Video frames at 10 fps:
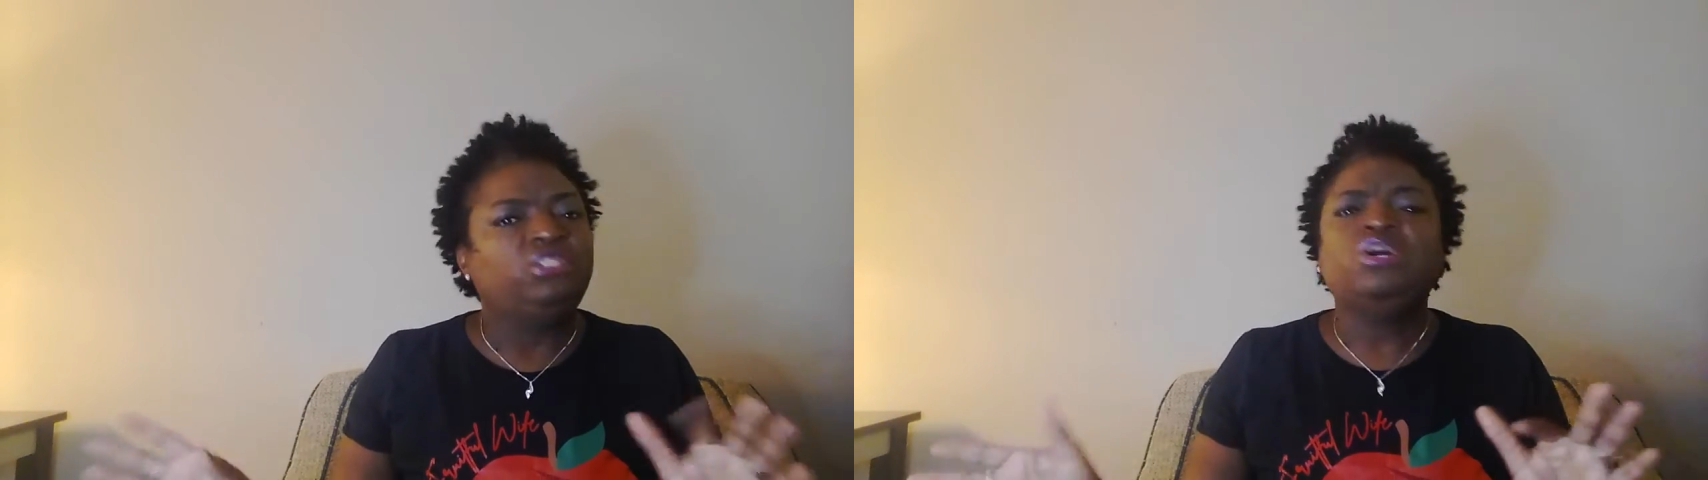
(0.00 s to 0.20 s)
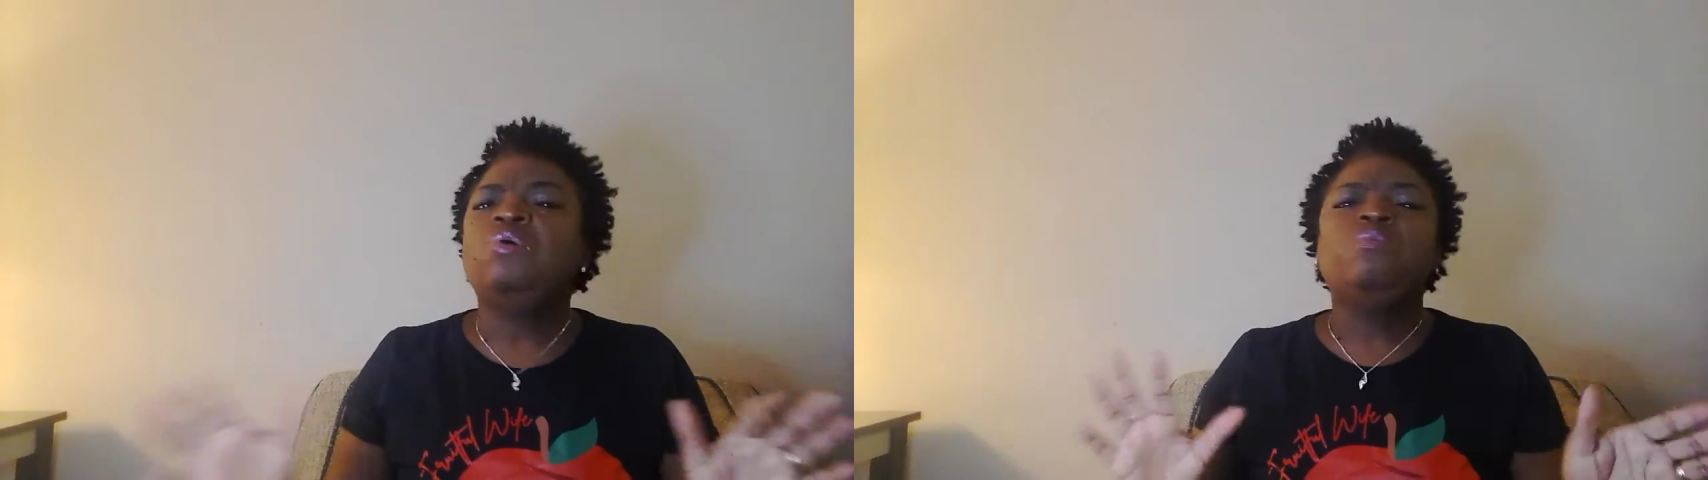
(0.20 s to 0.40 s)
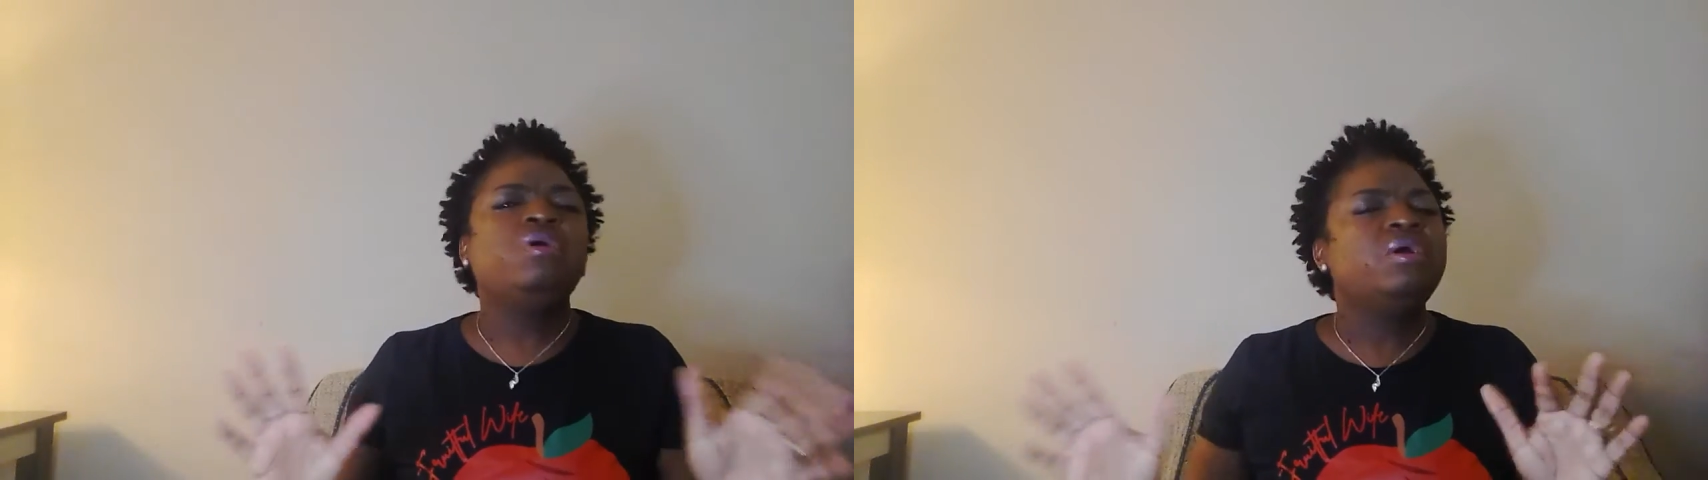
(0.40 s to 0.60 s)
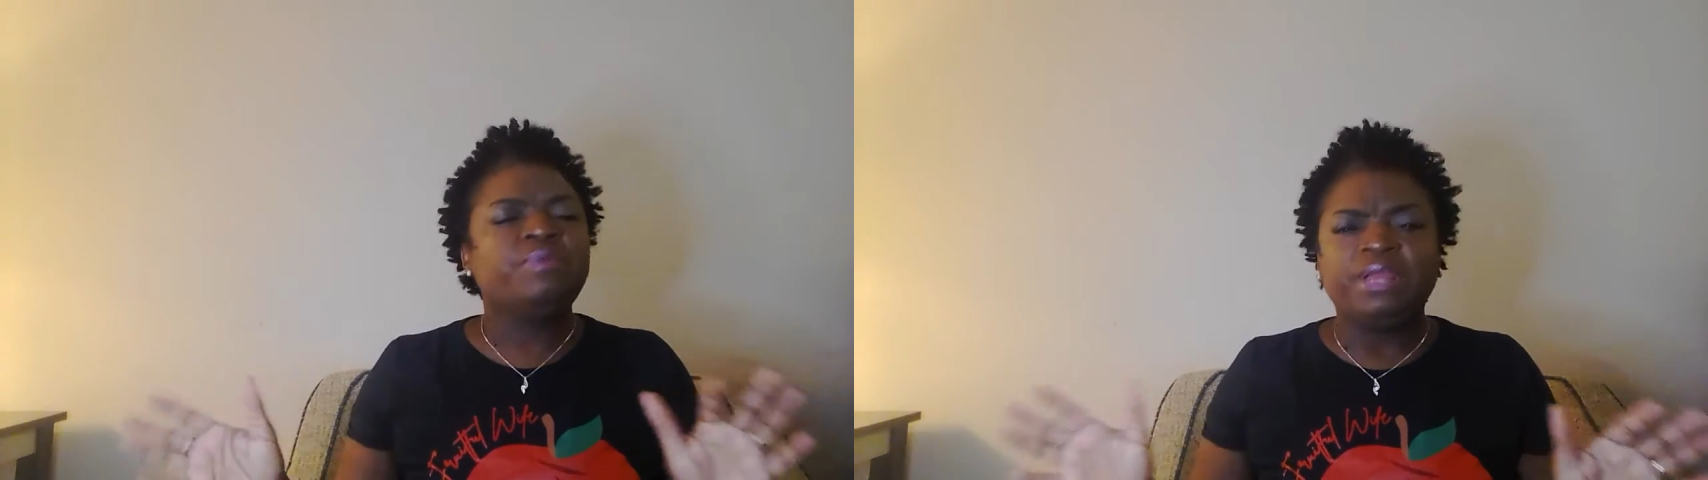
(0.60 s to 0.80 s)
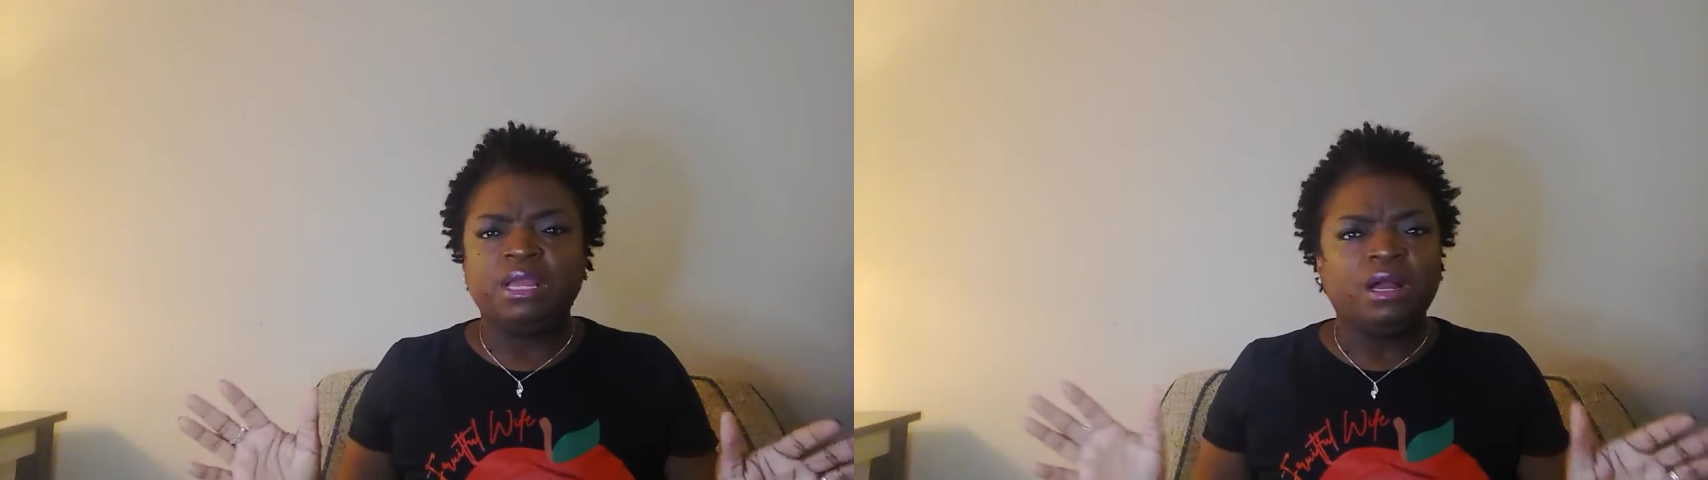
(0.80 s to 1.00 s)
don't
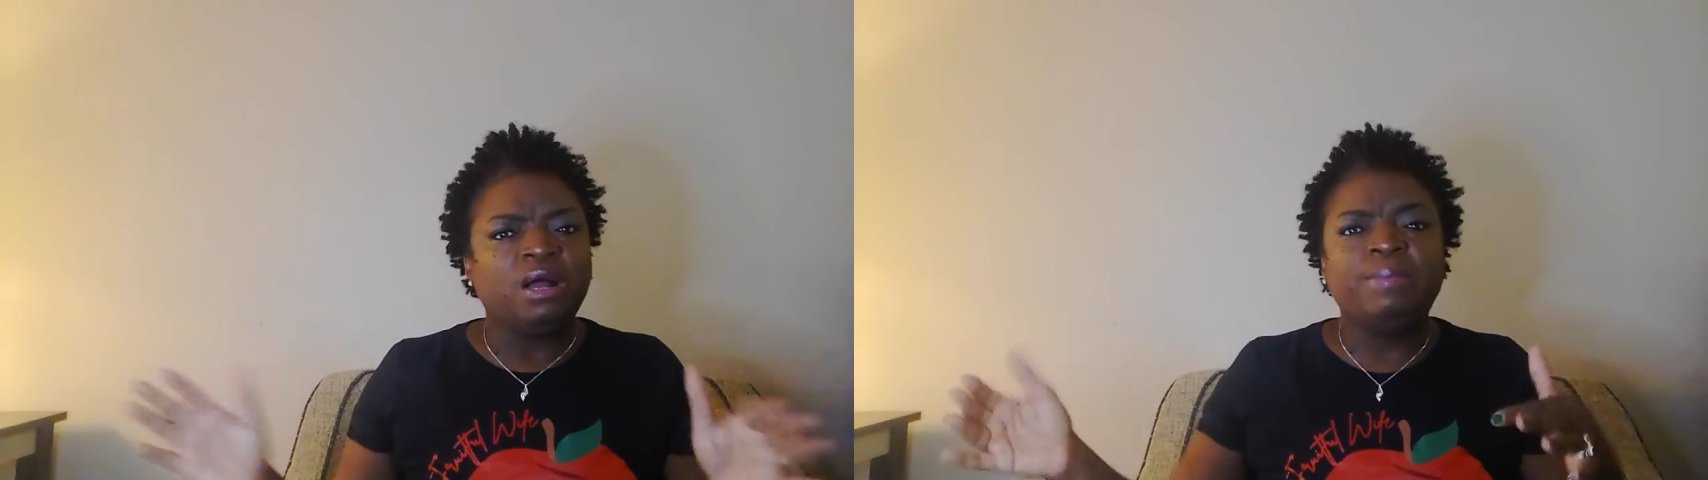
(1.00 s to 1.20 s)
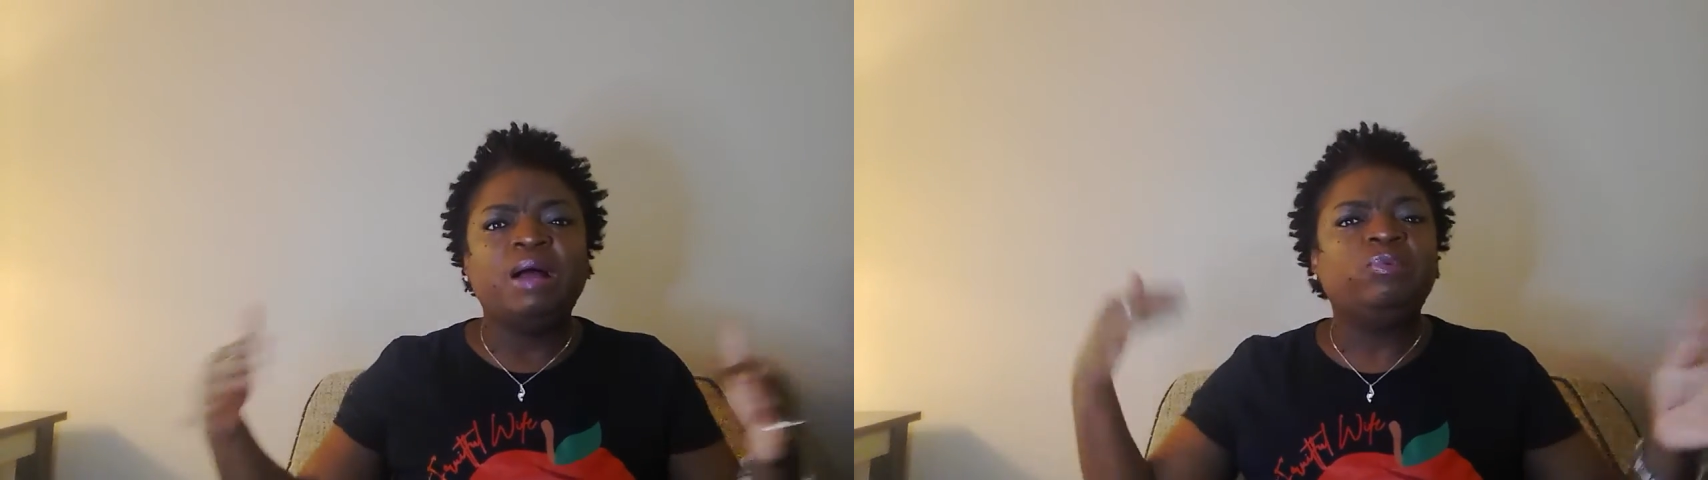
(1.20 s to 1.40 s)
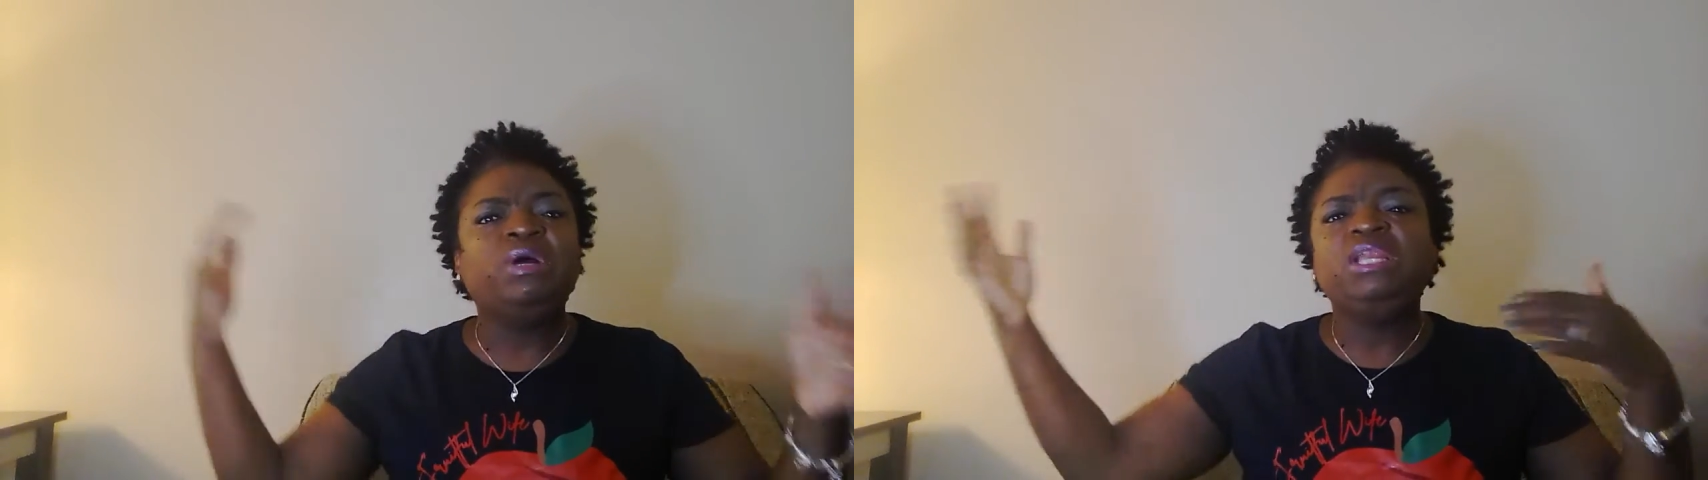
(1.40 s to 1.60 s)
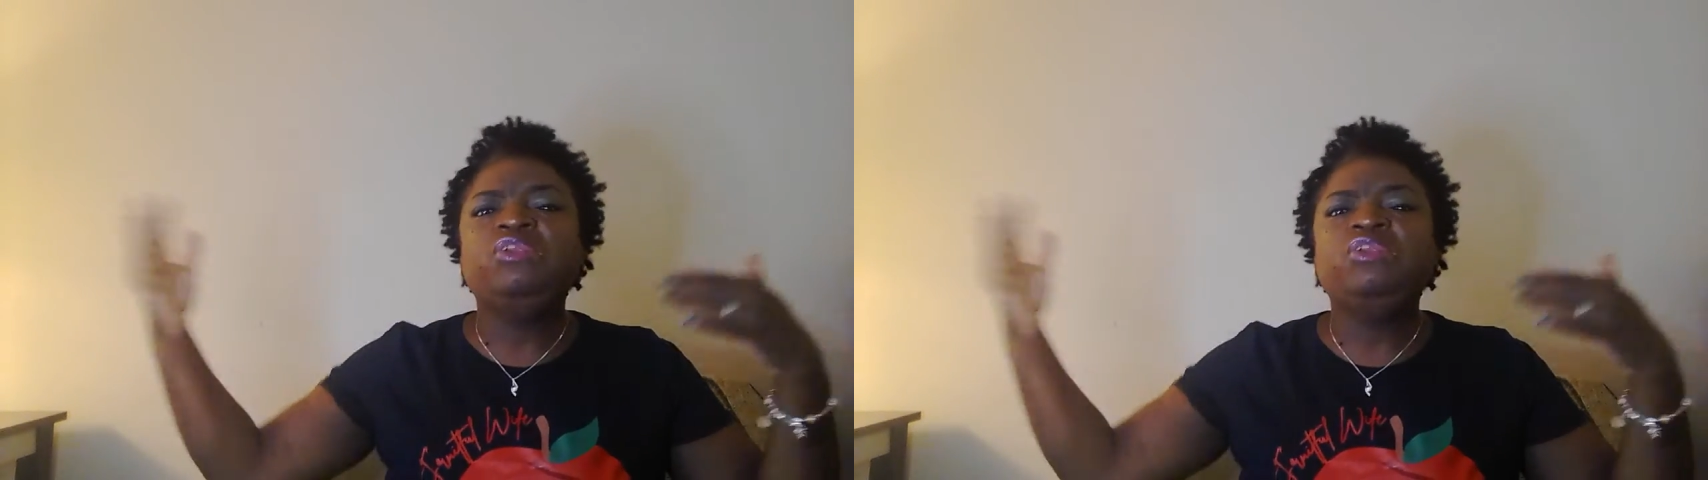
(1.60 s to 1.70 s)
worry about what